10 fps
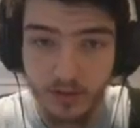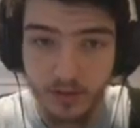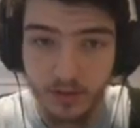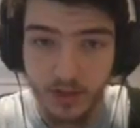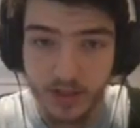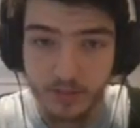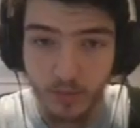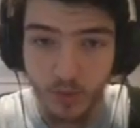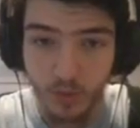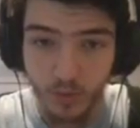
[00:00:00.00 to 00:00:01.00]
get some more.
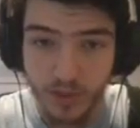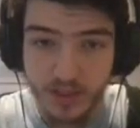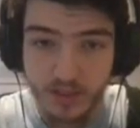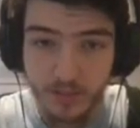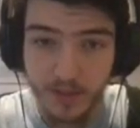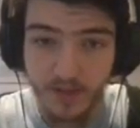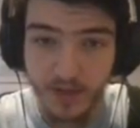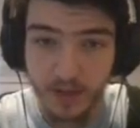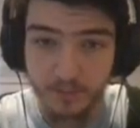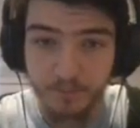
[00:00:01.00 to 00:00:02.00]
Ooh, this is a big
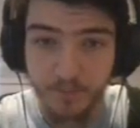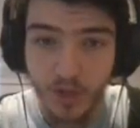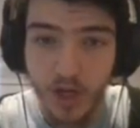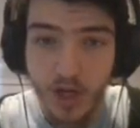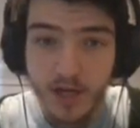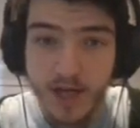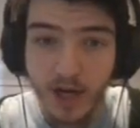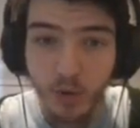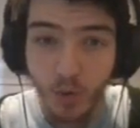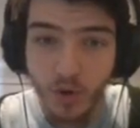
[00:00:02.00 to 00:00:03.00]
vein. Yeah,
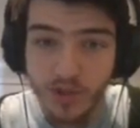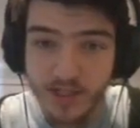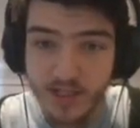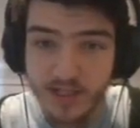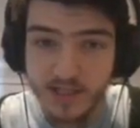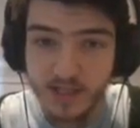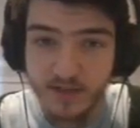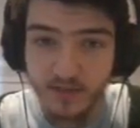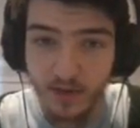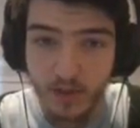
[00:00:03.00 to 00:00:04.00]
quartz is is, is
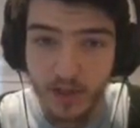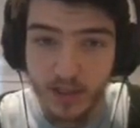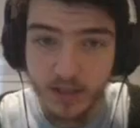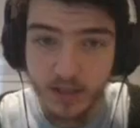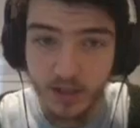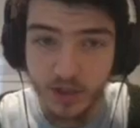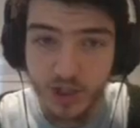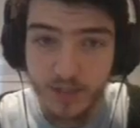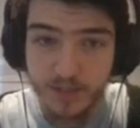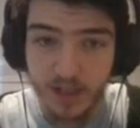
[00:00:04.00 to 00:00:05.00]
very uh,
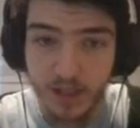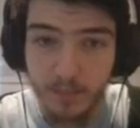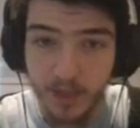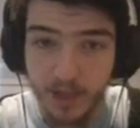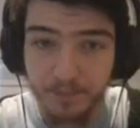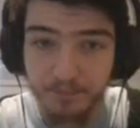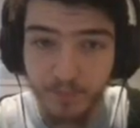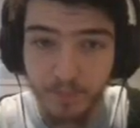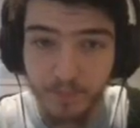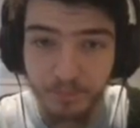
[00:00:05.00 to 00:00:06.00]
cheap to come by.
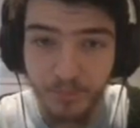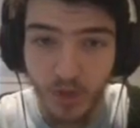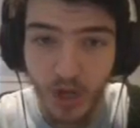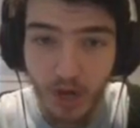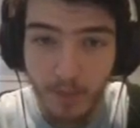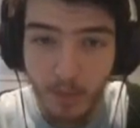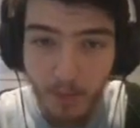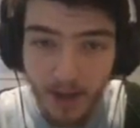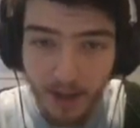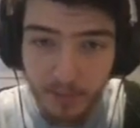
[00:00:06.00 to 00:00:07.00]
I remember
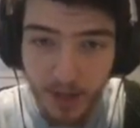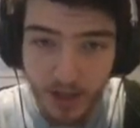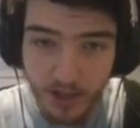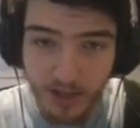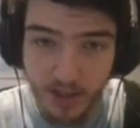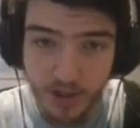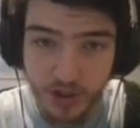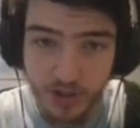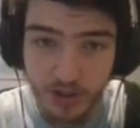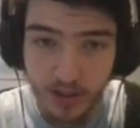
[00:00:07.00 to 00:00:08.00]
back in Pocket
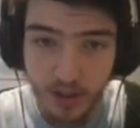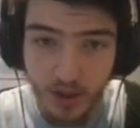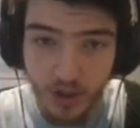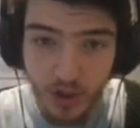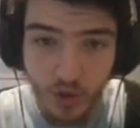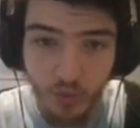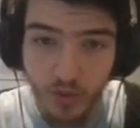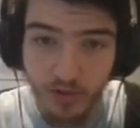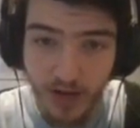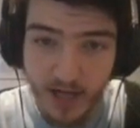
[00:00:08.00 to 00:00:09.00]
Edition, you
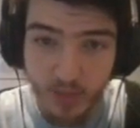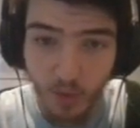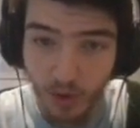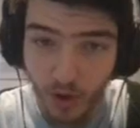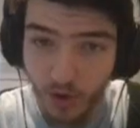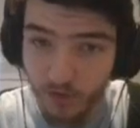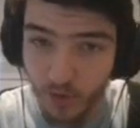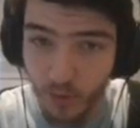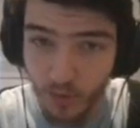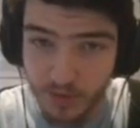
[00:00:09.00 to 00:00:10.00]
really had to work hard for
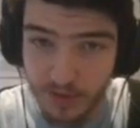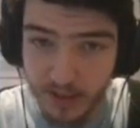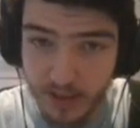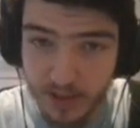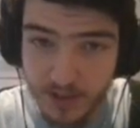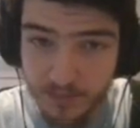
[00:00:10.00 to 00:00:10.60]
quartz because